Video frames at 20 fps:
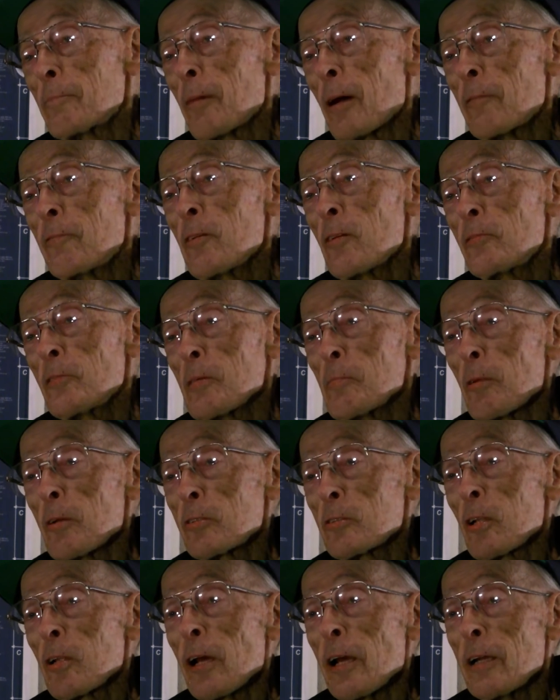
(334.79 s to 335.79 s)
about 15
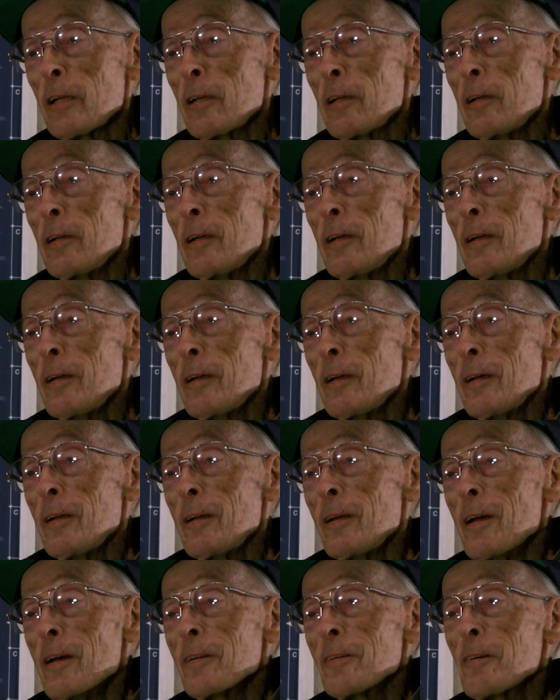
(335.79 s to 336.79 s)
minutes late
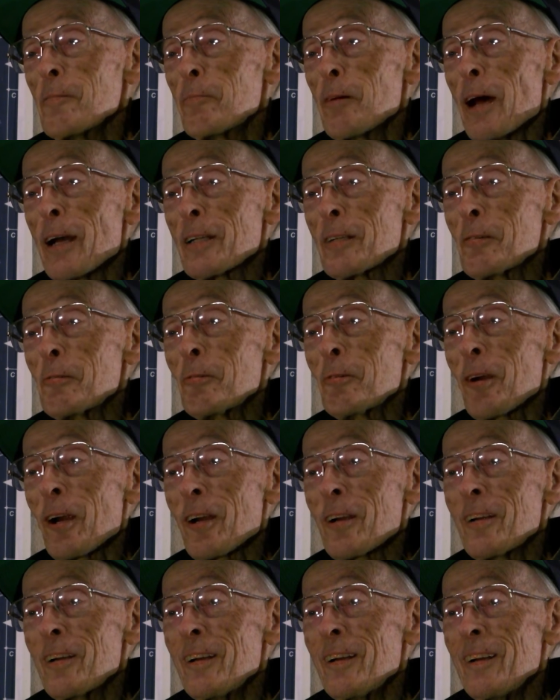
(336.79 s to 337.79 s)
and go back to
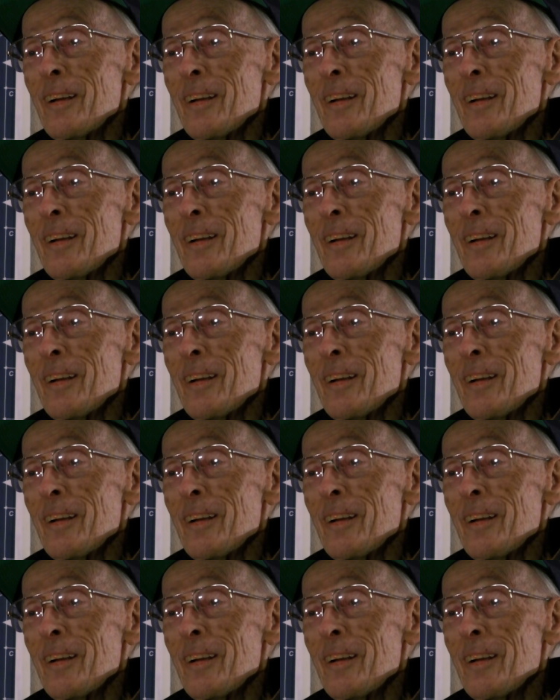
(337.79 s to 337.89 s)
work.